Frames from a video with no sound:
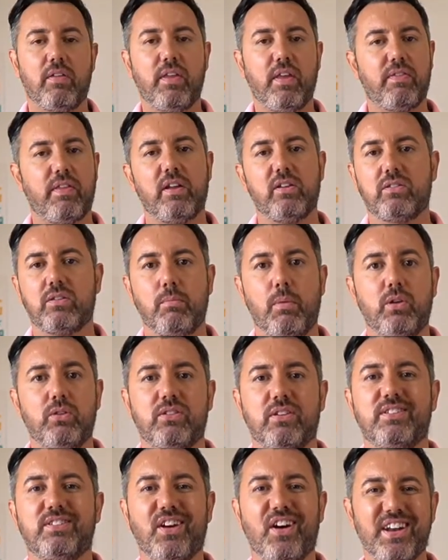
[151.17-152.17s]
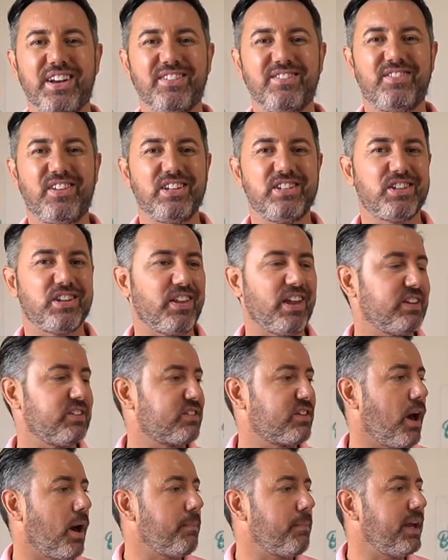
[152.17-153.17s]
I think that's the most exciting feature
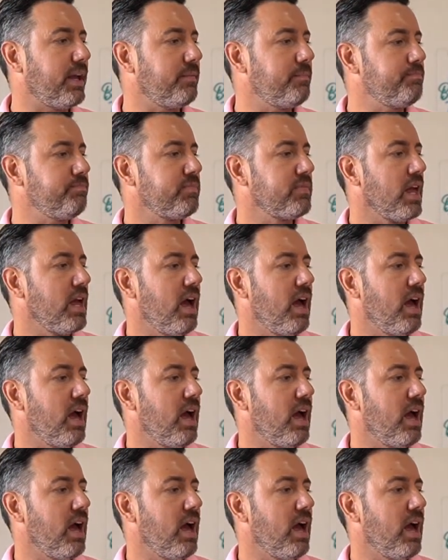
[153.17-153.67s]
that's coming,